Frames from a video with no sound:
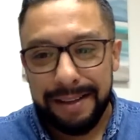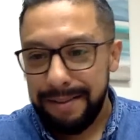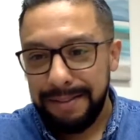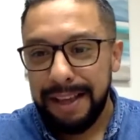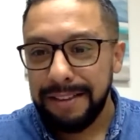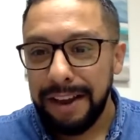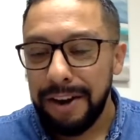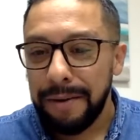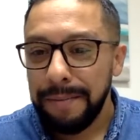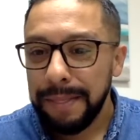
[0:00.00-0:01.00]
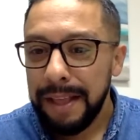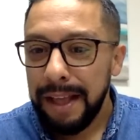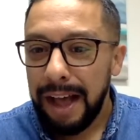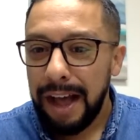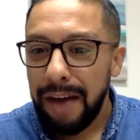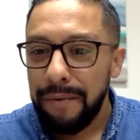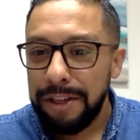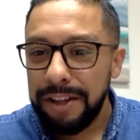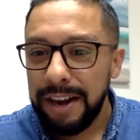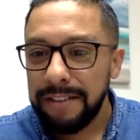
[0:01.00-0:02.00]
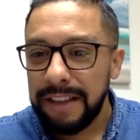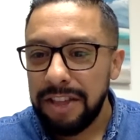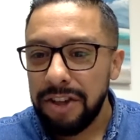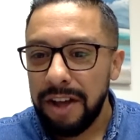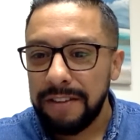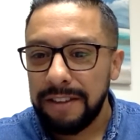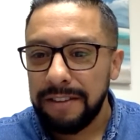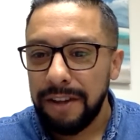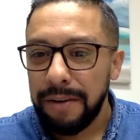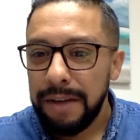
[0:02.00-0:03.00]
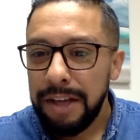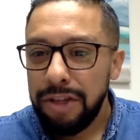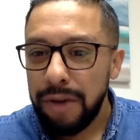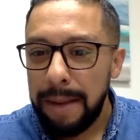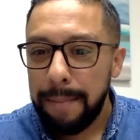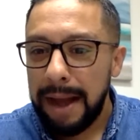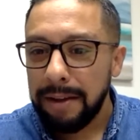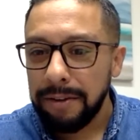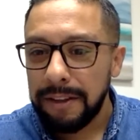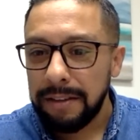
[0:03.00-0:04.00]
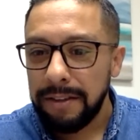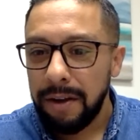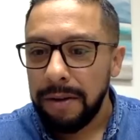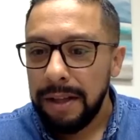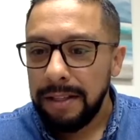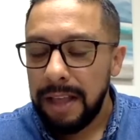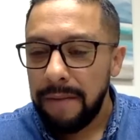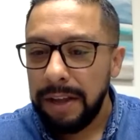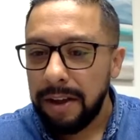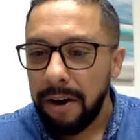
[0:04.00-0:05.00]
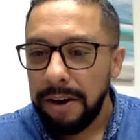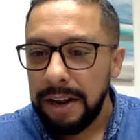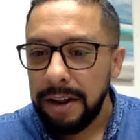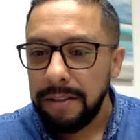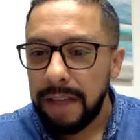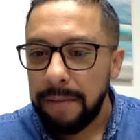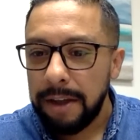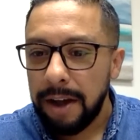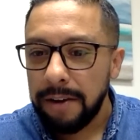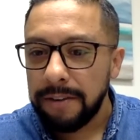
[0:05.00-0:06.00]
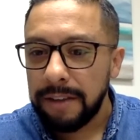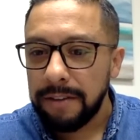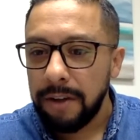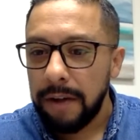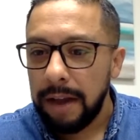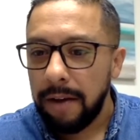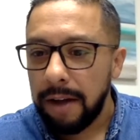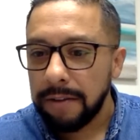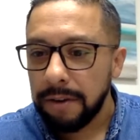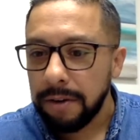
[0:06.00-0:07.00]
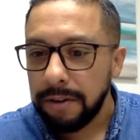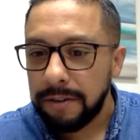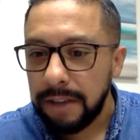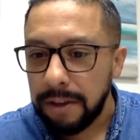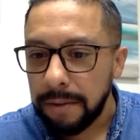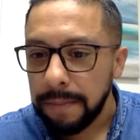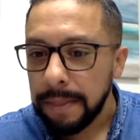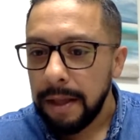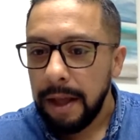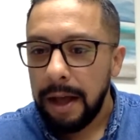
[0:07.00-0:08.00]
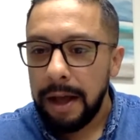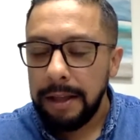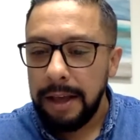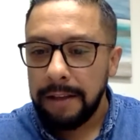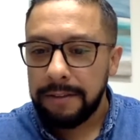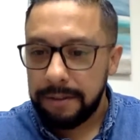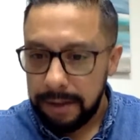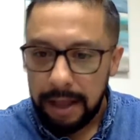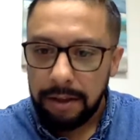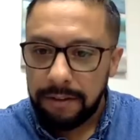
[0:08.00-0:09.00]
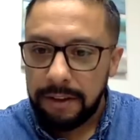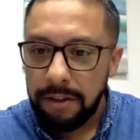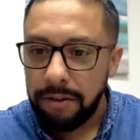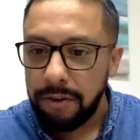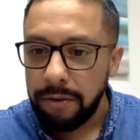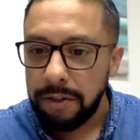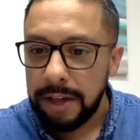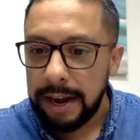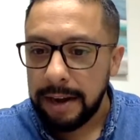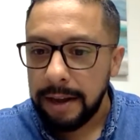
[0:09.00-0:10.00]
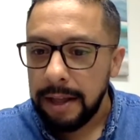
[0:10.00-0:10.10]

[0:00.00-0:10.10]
Yes, I know. Regina St. John says no. Joanne Michael says no. David Connor says no. Hello, Oscar. Good to see you. Yes, good to see you too, Jeanette.